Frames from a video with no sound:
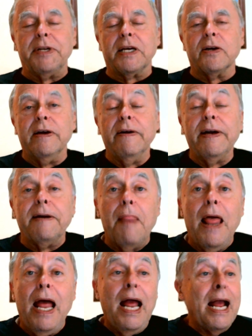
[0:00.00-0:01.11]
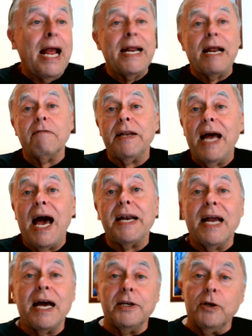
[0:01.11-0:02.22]
particular area. And I read on
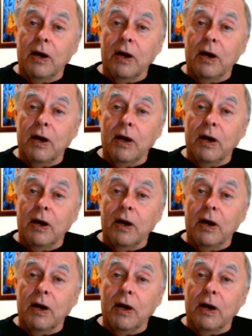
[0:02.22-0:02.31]
and on.